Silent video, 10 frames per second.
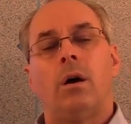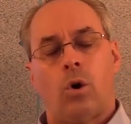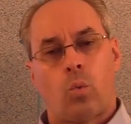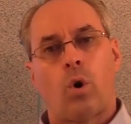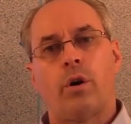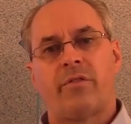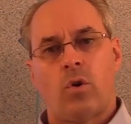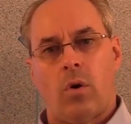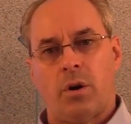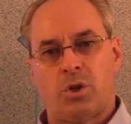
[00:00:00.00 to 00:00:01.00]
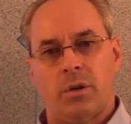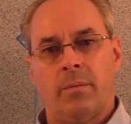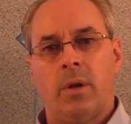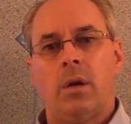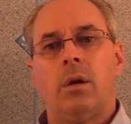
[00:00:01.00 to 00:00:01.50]
A word of caution.
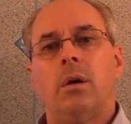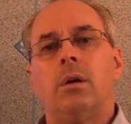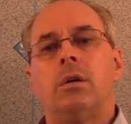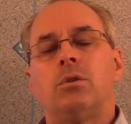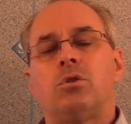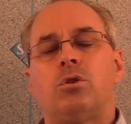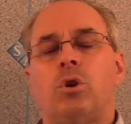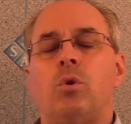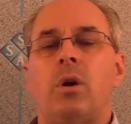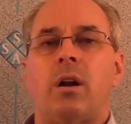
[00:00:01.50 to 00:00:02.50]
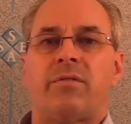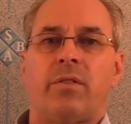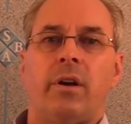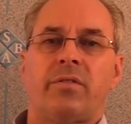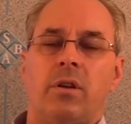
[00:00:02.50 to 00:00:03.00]
Do not
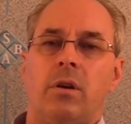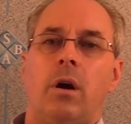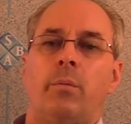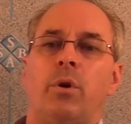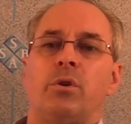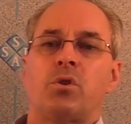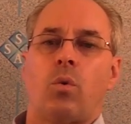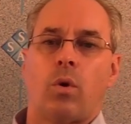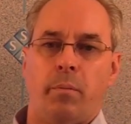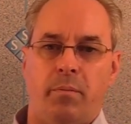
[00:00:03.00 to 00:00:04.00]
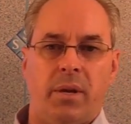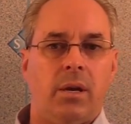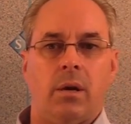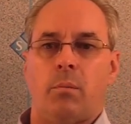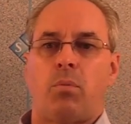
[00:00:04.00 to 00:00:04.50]
fluff the numbers or
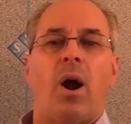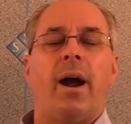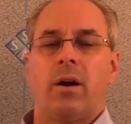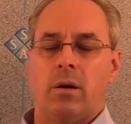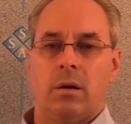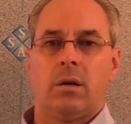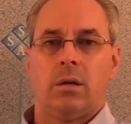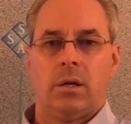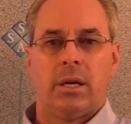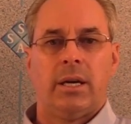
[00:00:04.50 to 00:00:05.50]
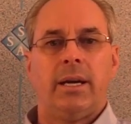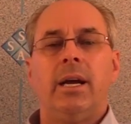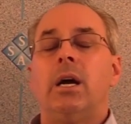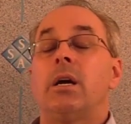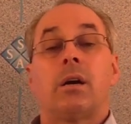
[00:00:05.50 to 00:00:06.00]
be a braggart. Okay?
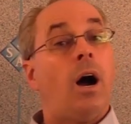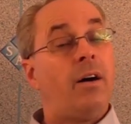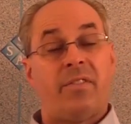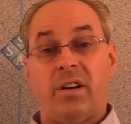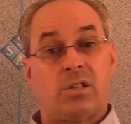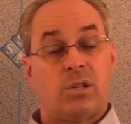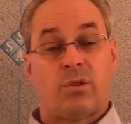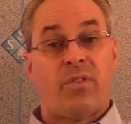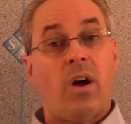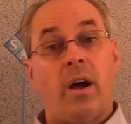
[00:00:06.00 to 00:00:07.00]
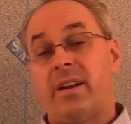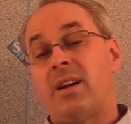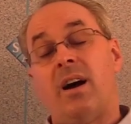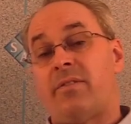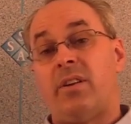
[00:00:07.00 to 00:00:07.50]
Confidence is fine.
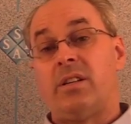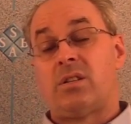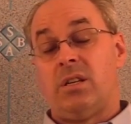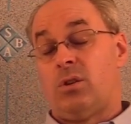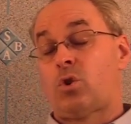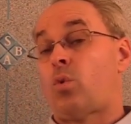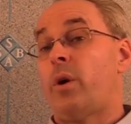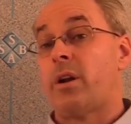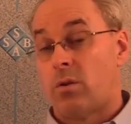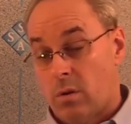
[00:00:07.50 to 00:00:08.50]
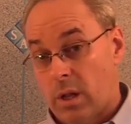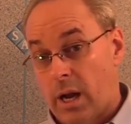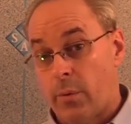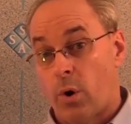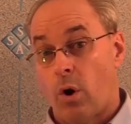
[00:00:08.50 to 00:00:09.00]
Confidence is critical,
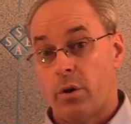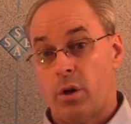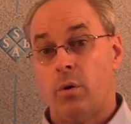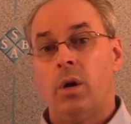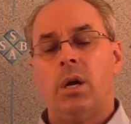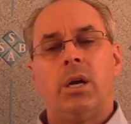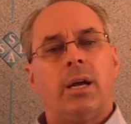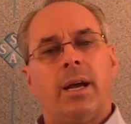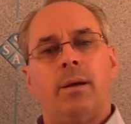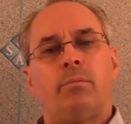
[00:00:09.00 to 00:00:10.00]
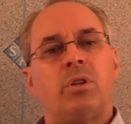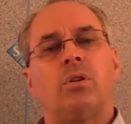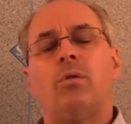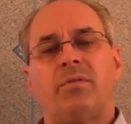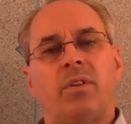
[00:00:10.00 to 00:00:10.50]
I would argue. Okay? But
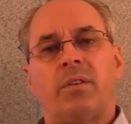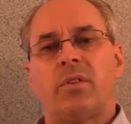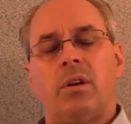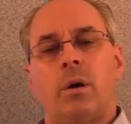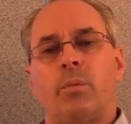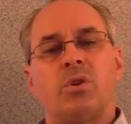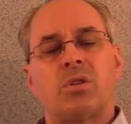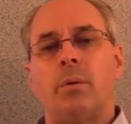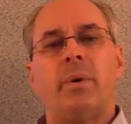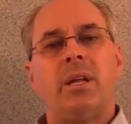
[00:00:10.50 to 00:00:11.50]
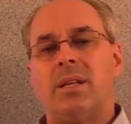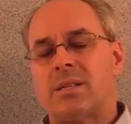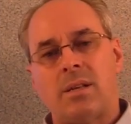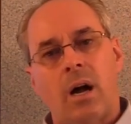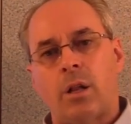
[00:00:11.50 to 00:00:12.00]
don't fluff the numbers. Somebody
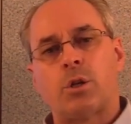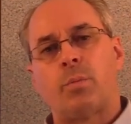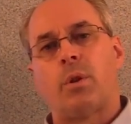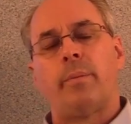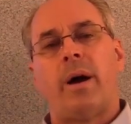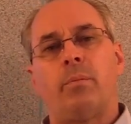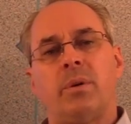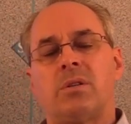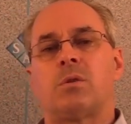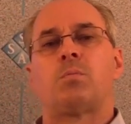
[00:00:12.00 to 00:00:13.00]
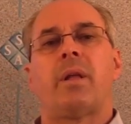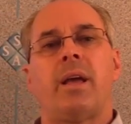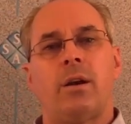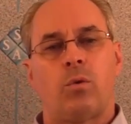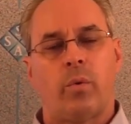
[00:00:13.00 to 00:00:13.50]
that's knowledgeable about business
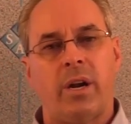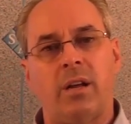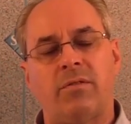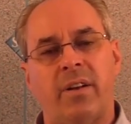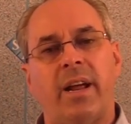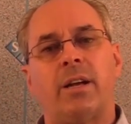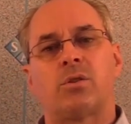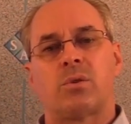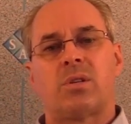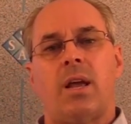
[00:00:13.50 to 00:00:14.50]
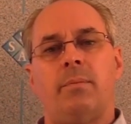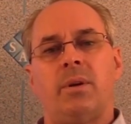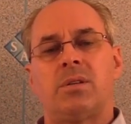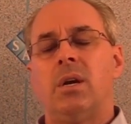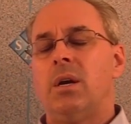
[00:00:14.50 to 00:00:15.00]
plan and reading financial
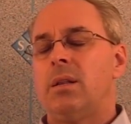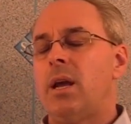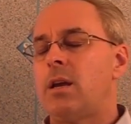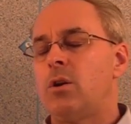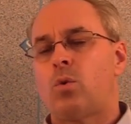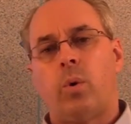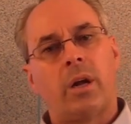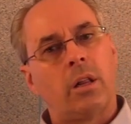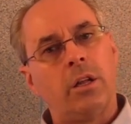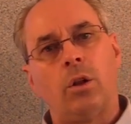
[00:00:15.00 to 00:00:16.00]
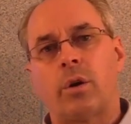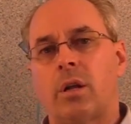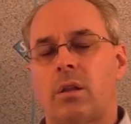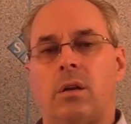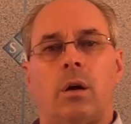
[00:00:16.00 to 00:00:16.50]
statements, they can quickly look
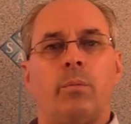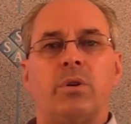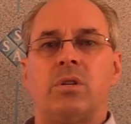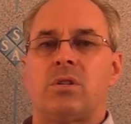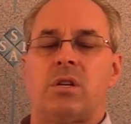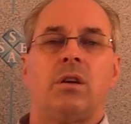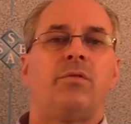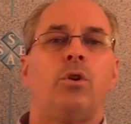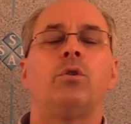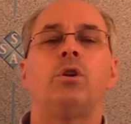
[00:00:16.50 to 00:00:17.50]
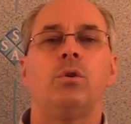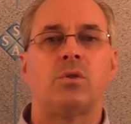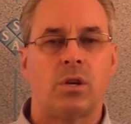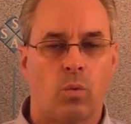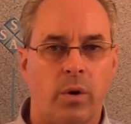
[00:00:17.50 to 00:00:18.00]
at the numbers and see if you're
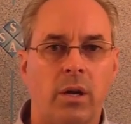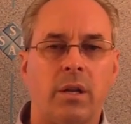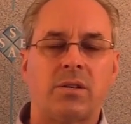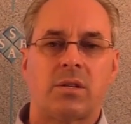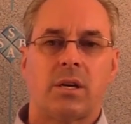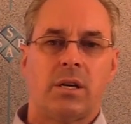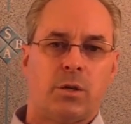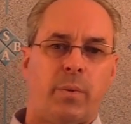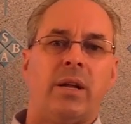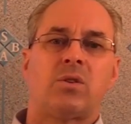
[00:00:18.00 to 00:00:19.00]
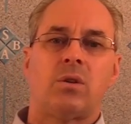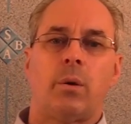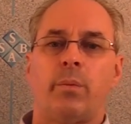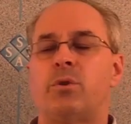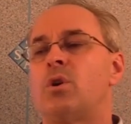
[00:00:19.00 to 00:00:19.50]
using realistic expense
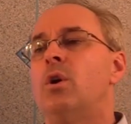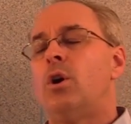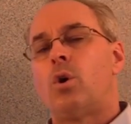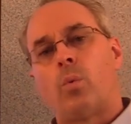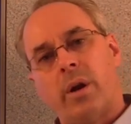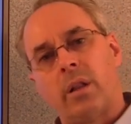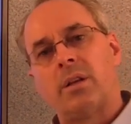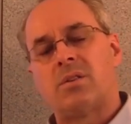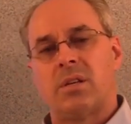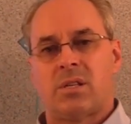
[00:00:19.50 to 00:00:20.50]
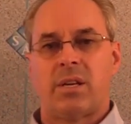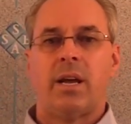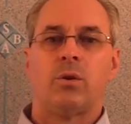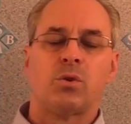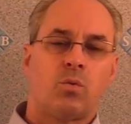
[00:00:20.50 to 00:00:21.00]
numbers, realistic
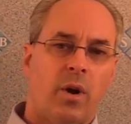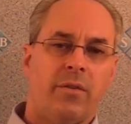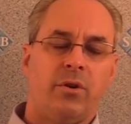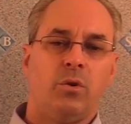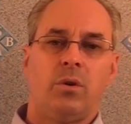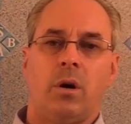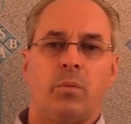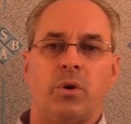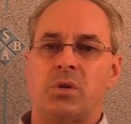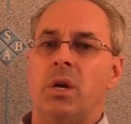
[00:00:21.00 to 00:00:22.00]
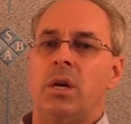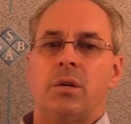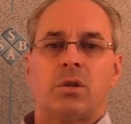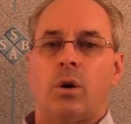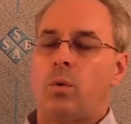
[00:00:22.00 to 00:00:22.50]
sales and revenue numbers.
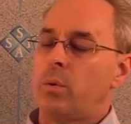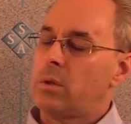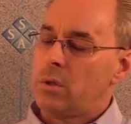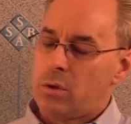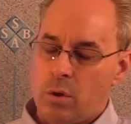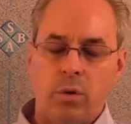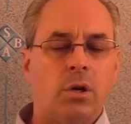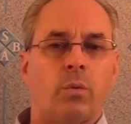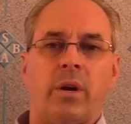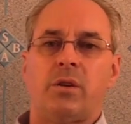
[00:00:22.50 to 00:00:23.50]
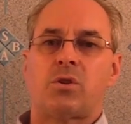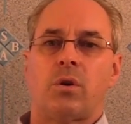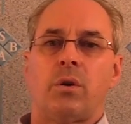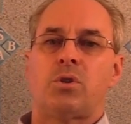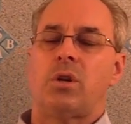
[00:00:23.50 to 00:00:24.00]
So do your
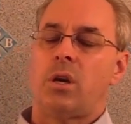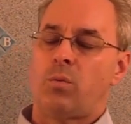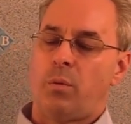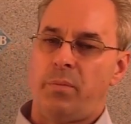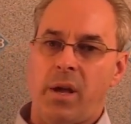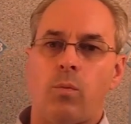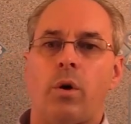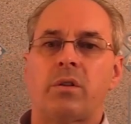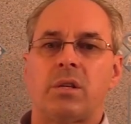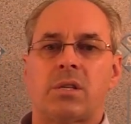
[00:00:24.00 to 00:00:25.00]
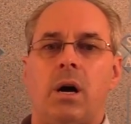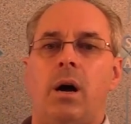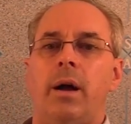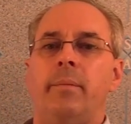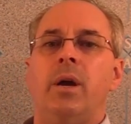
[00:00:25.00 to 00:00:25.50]
research. It will be worth the
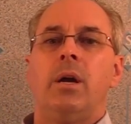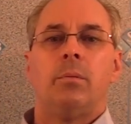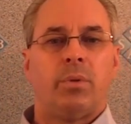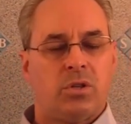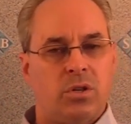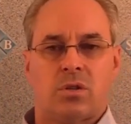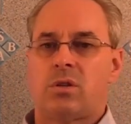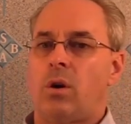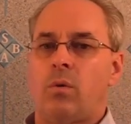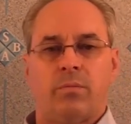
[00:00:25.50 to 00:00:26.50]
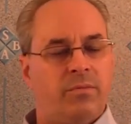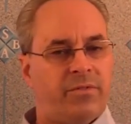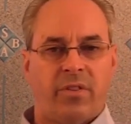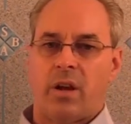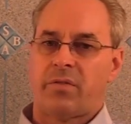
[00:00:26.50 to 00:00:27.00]
time, but just don't
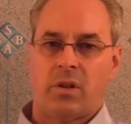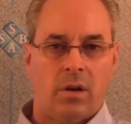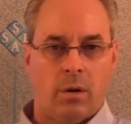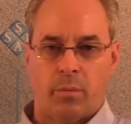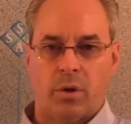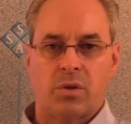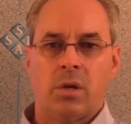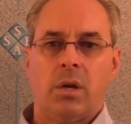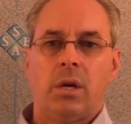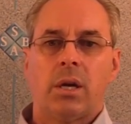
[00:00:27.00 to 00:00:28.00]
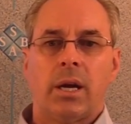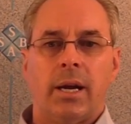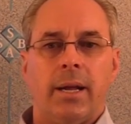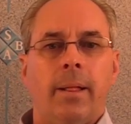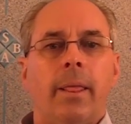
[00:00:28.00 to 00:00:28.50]
fluff the numbers.
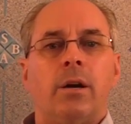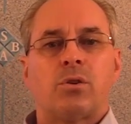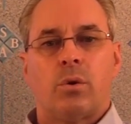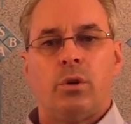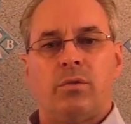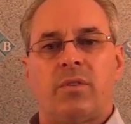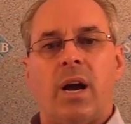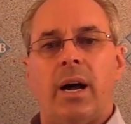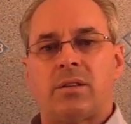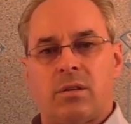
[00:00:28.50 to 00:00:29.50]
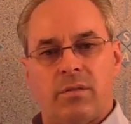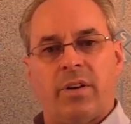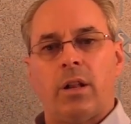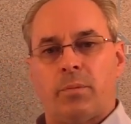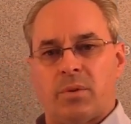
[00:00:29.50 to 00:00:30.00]
Okay? So you've got to
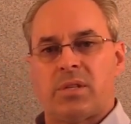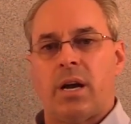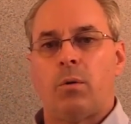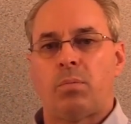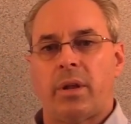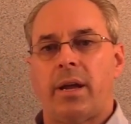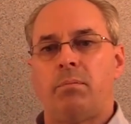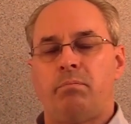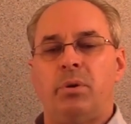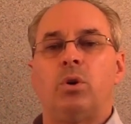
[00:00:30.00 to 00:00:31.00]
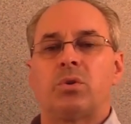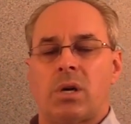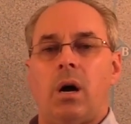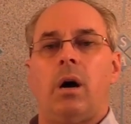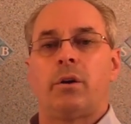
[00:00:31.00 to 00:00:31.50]
develop a sound plan built
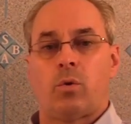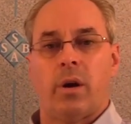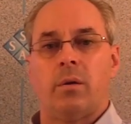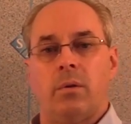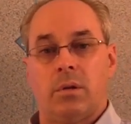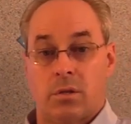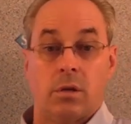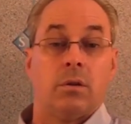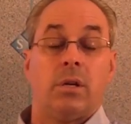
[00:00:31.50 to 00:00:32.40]
on to